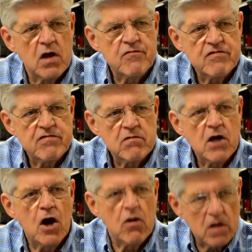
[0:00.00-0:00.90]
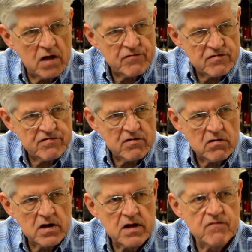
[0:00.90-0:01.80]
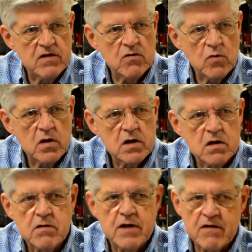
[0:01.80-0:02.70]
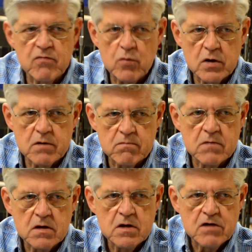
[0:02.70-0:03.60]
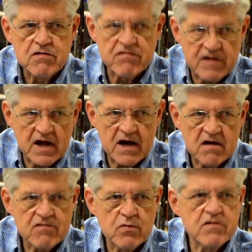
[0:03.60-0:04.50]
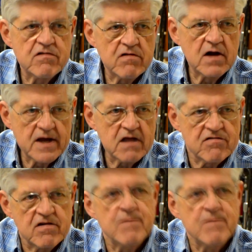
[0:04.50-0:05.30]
of us are leaving what everyone desires, which is a legacy.